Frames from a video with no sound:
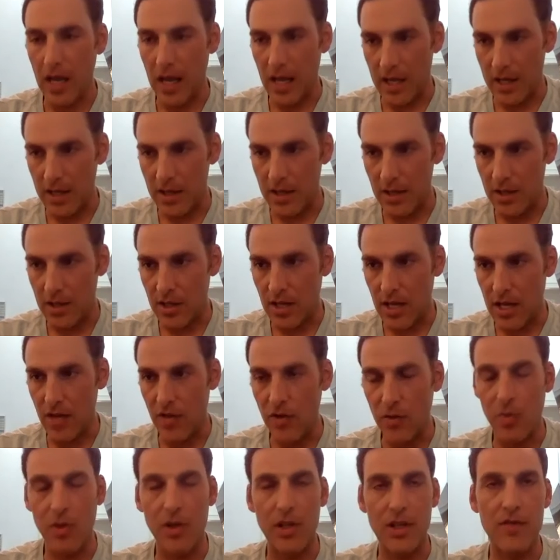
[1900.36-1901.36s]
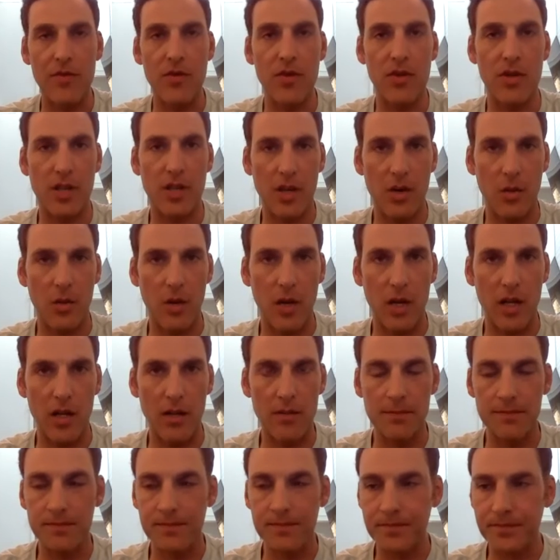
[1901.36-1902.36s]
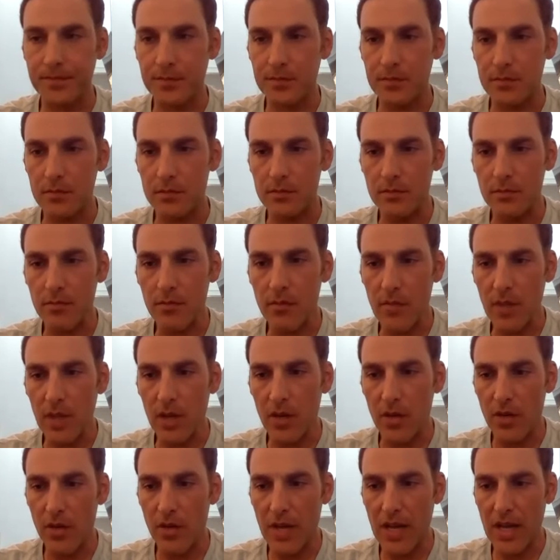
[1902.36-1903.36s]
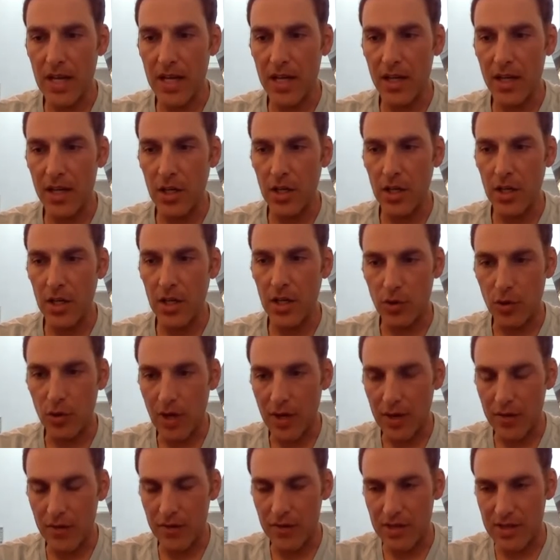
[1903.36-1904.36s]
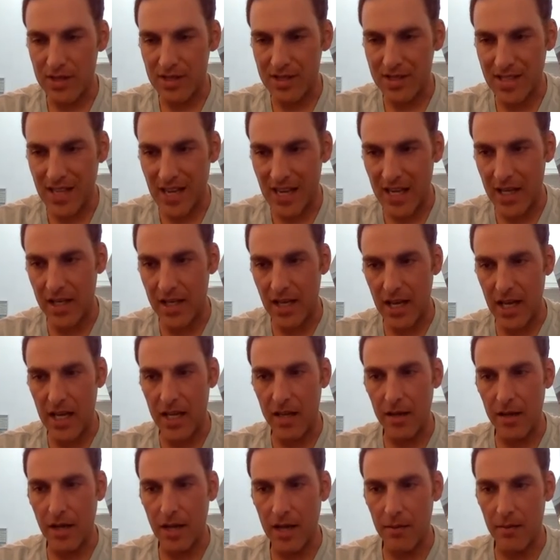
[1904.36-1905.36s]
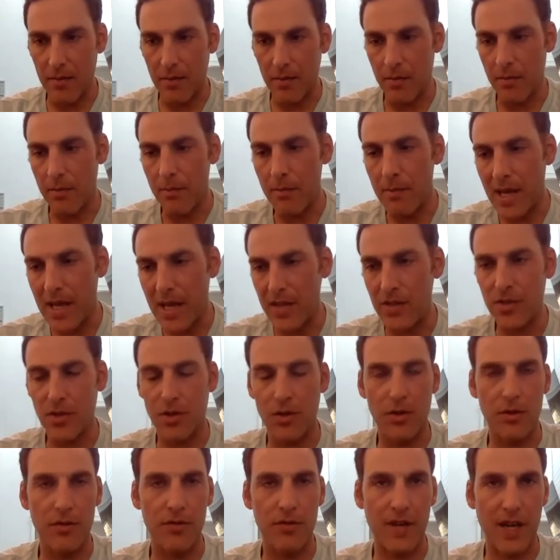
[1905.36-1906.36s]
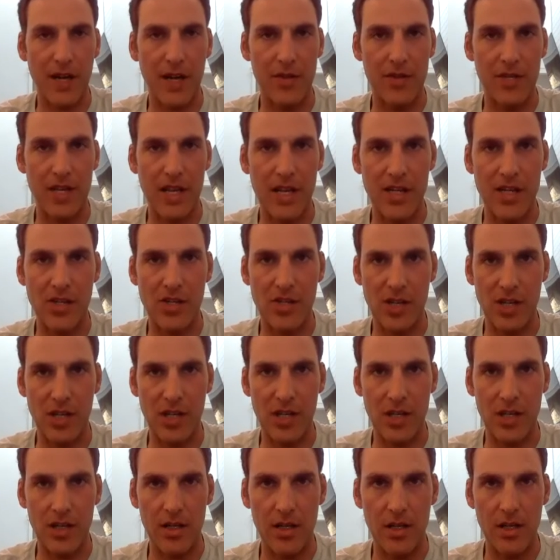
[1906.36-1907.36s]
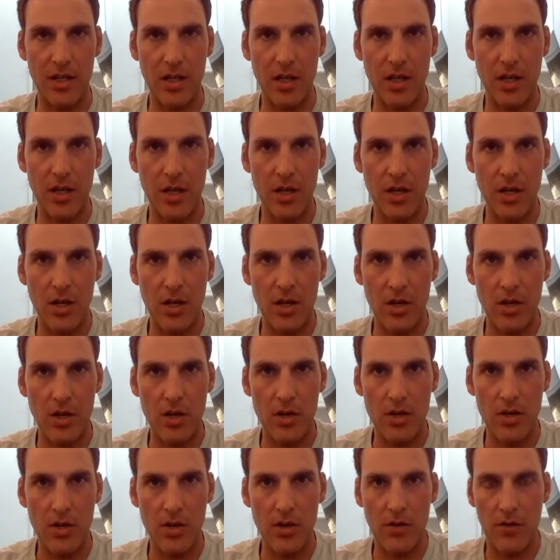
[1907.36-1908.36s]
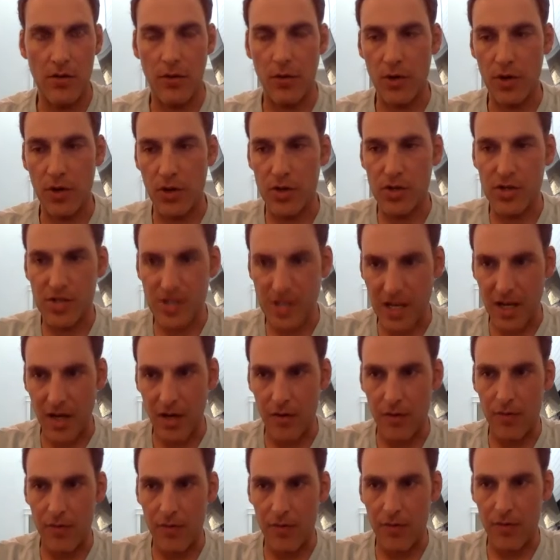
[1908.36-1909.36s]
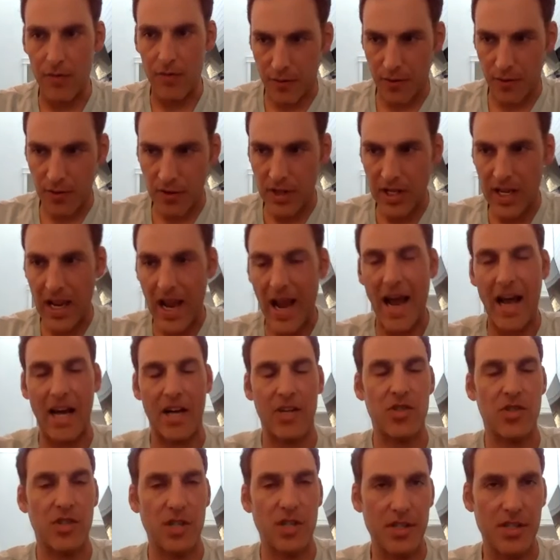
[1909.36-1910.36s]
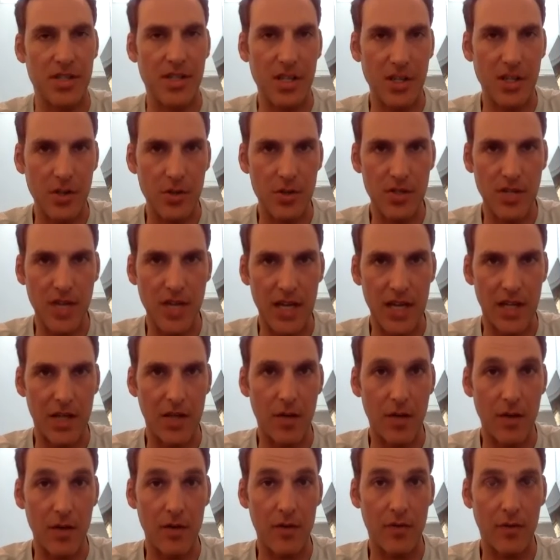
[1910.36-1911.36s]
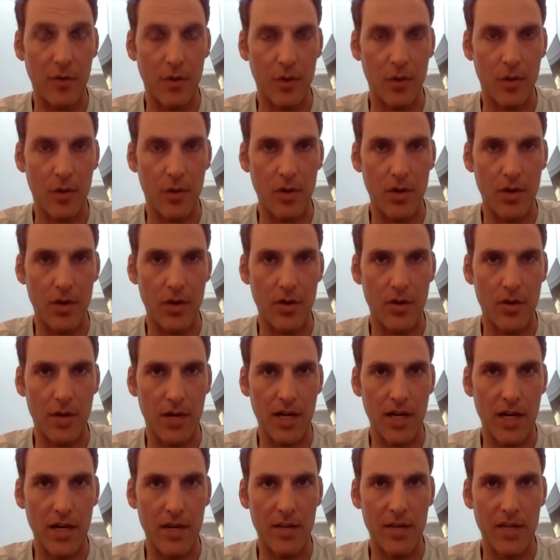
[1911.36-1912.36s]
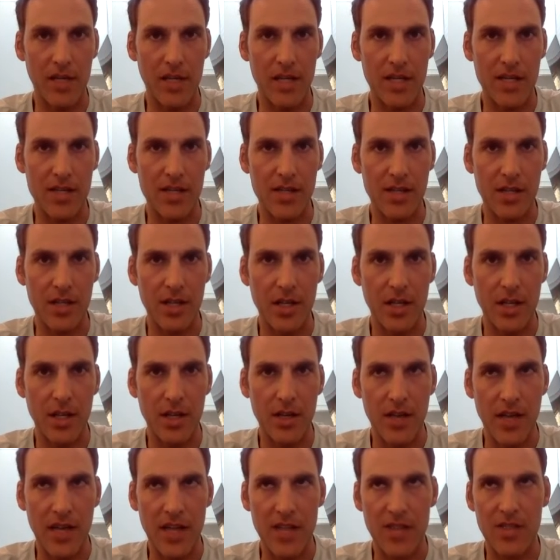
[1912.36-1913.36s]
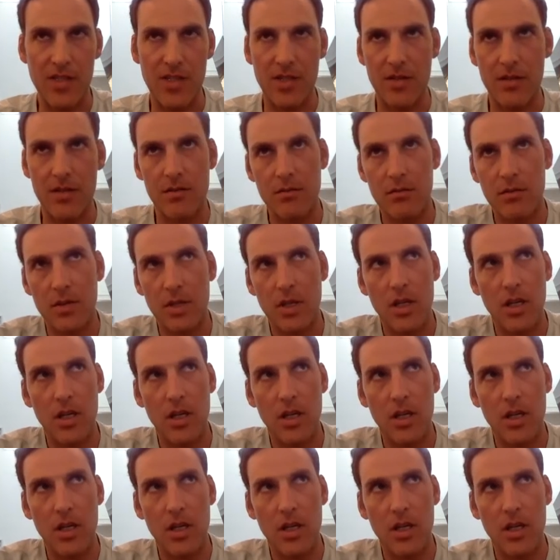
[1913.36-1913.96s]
and you believe you can get well, then you have set a mental foundation for yourself and for the actions that you take going forward, right? Because that's,